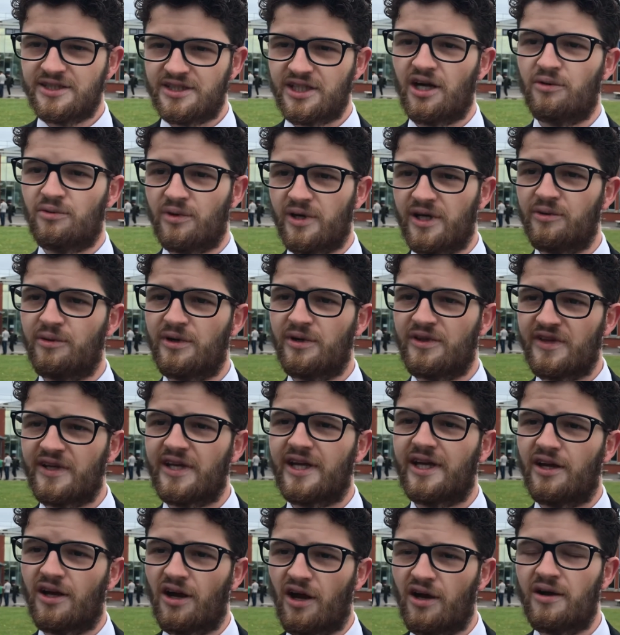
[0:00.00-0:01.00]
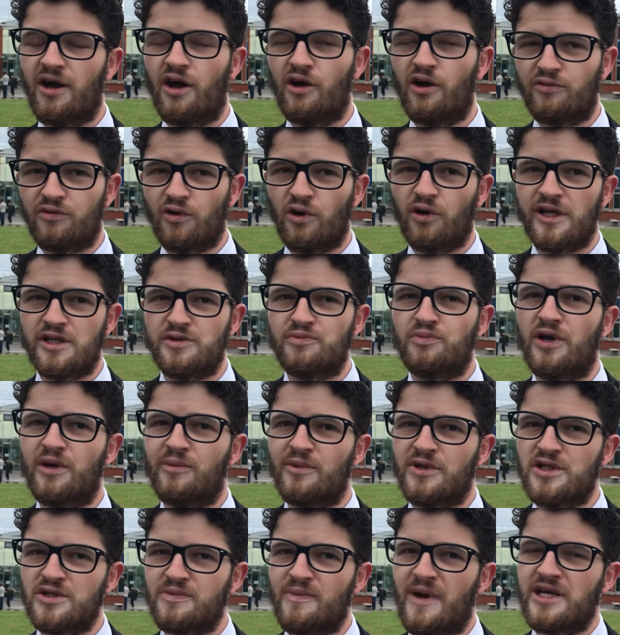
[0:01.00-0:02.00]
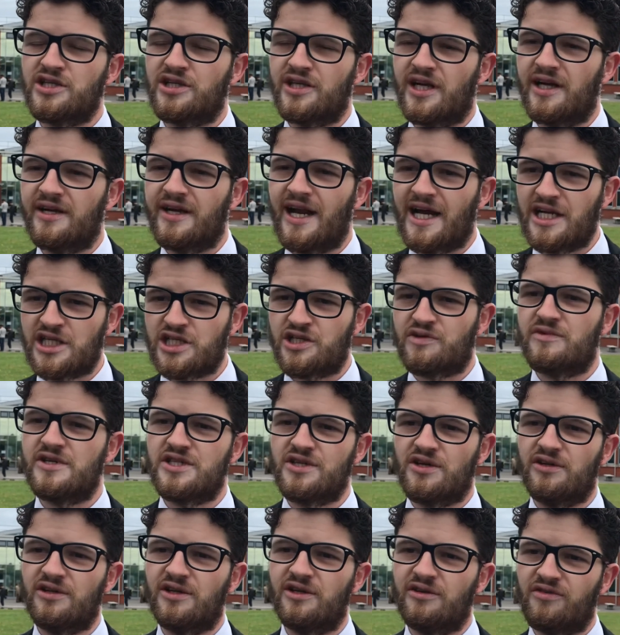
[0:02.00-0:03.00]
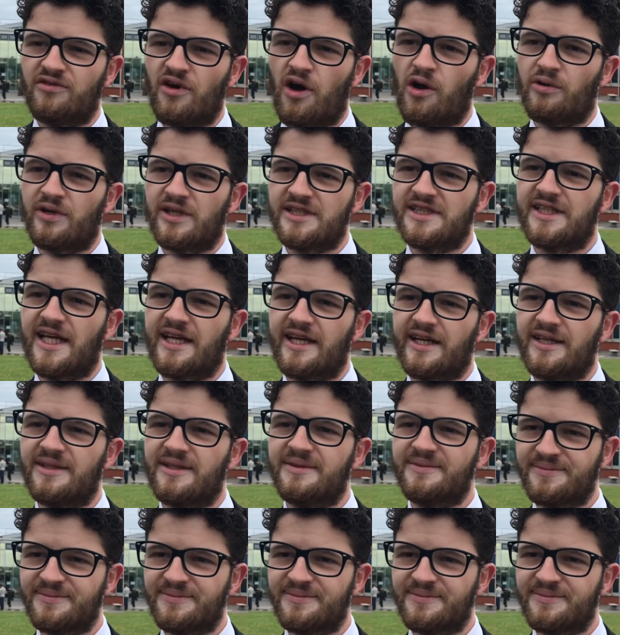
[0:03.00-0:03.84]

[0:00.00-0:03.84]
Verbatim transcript: so we're, we're thinking overall it's pretty much matching our national result of holding steady.